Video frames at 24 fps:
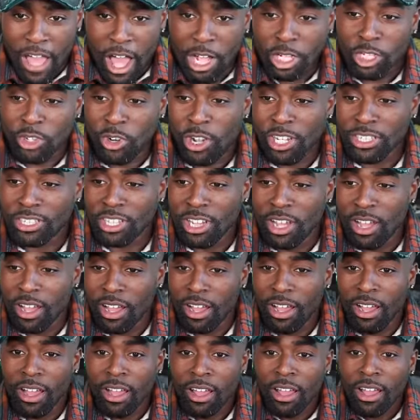I tried
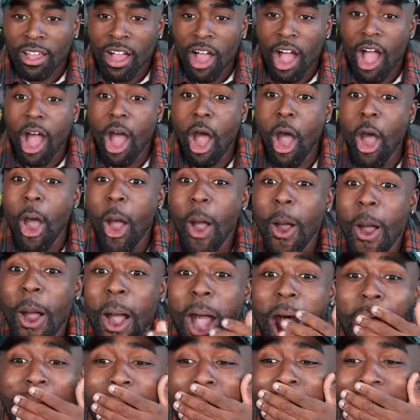to...
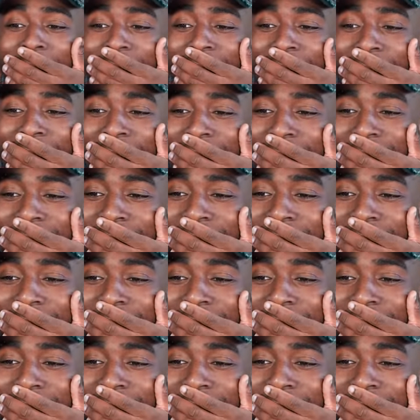Yo!